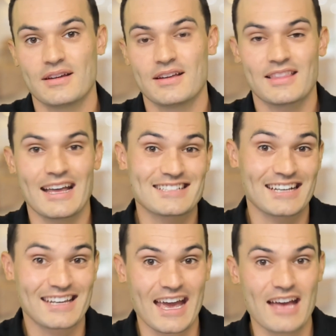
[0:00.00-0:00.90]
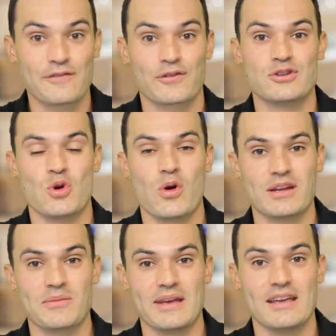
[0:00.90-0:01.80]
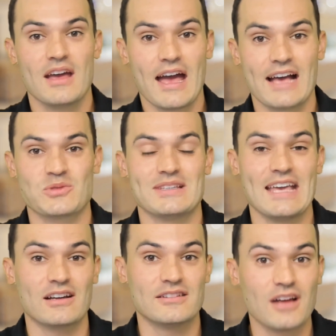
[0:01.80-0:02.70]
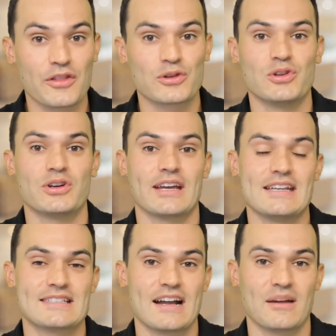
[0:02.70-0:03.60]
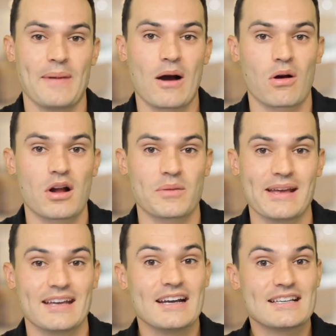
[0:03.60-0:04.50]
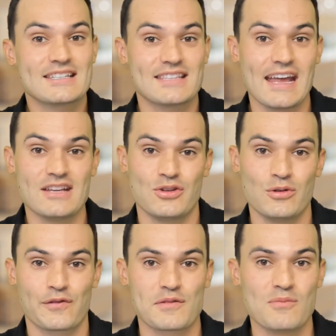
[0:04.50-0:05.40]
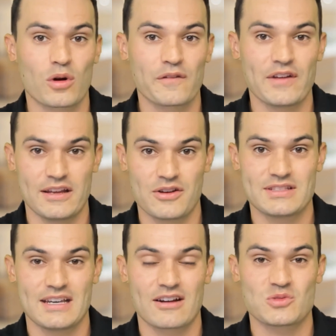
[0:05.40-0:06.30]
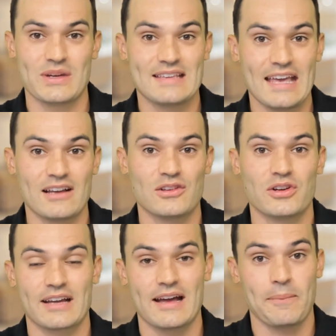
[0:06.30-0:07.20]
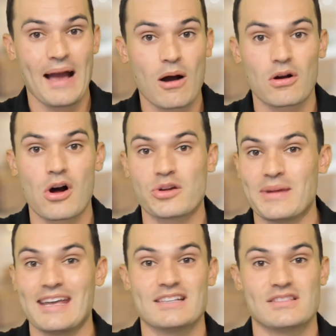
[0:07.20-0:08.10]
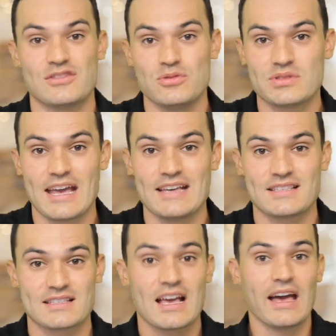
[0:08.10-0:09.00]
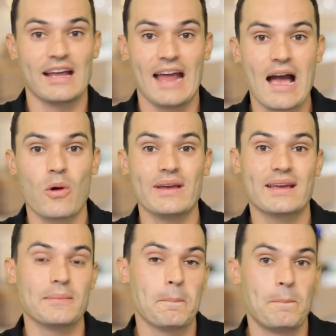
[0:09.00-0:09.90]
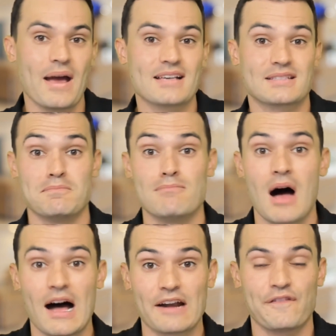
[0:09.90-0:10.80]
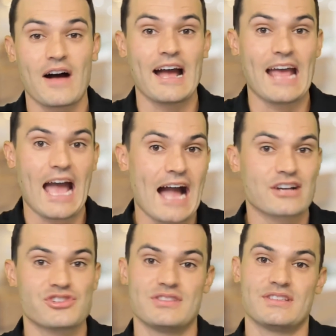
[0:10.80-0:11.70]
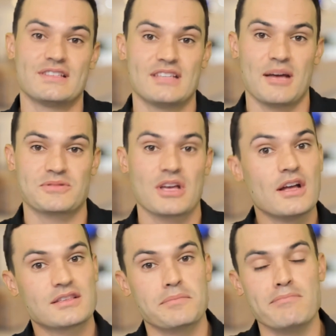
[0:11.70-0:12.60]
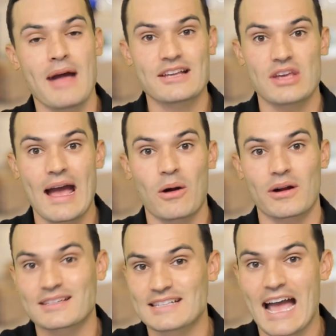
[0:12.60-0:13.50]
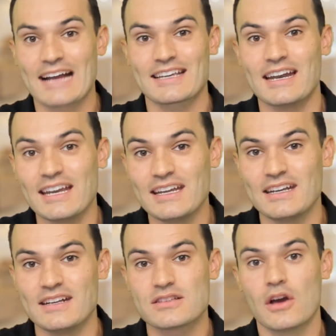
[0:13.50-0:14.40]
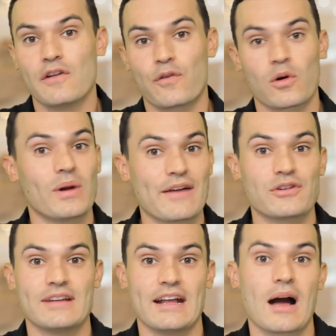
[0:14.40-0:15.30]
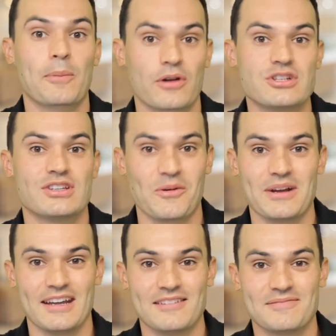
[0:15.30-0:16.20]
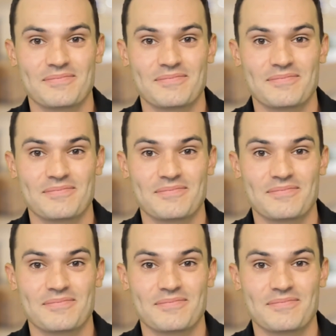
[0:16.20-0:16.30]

Thanks again for joining me as we take another look inside of Power Automate. Stay tuned for more videos here as we take a look at Power Automate, its use cases, and how we can best modify actions and steps to match our exact needs for whatever data operation that we need.